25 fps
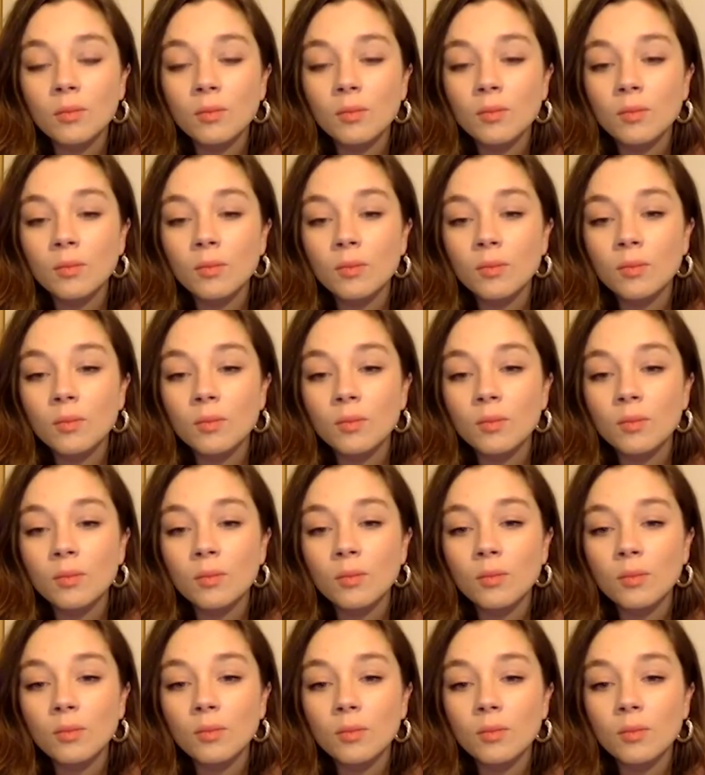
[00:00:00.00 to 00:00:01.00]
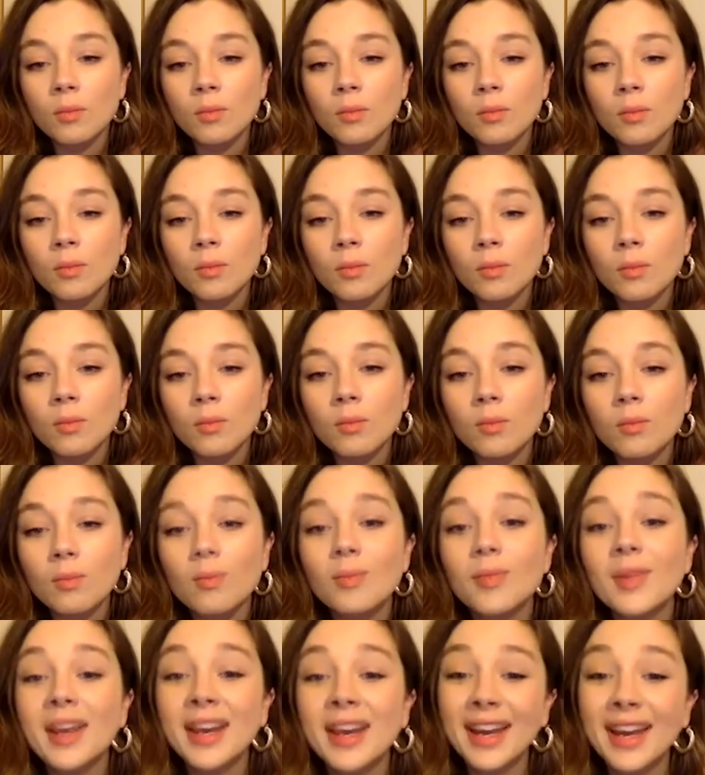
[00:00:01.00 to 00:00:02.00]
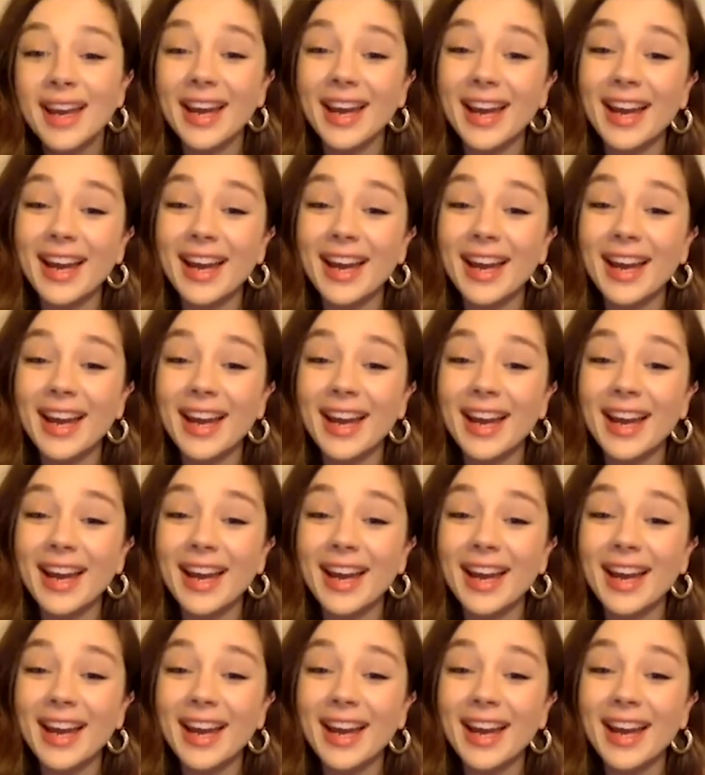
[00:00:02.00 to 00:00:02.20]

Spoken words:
(not speaking)